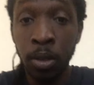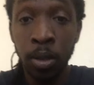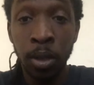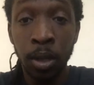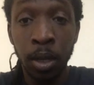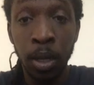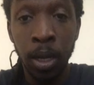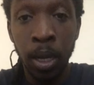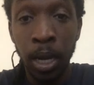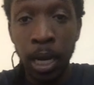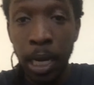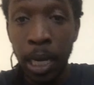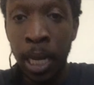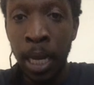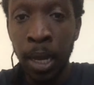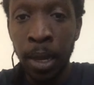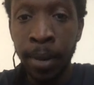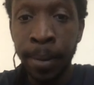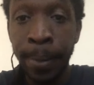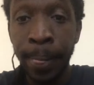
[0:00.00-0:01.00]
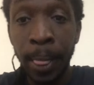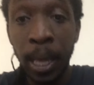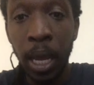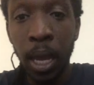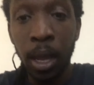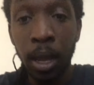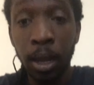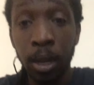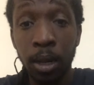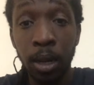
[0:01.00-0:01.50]
And
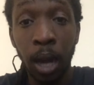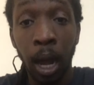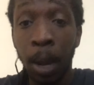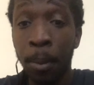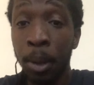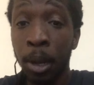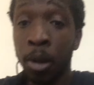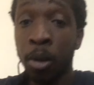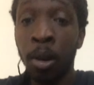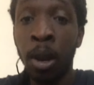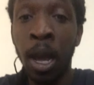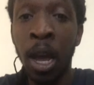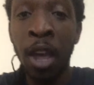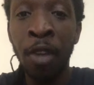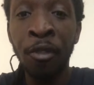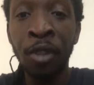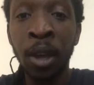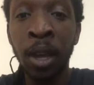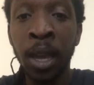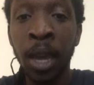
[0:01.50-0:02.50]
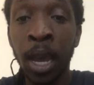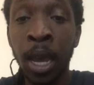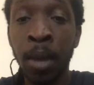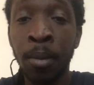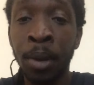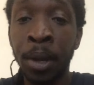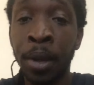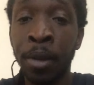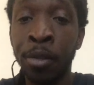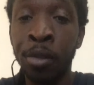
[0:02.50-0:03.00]
I'm not going to lie, if it came down
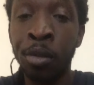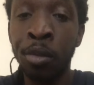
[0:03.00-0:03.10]
to it,